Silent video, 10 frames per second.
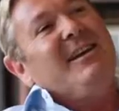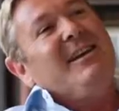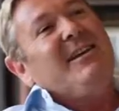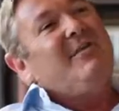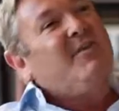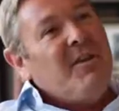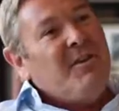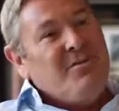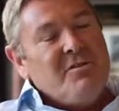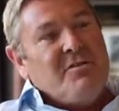if you get
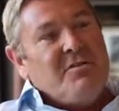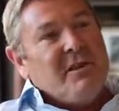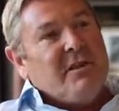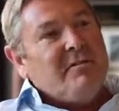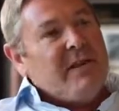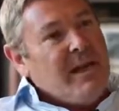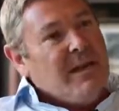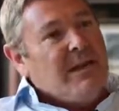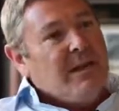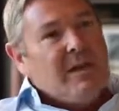used to it, then
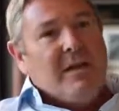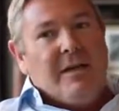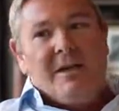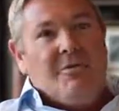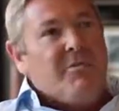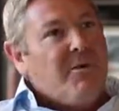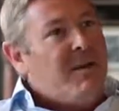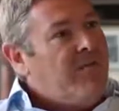you really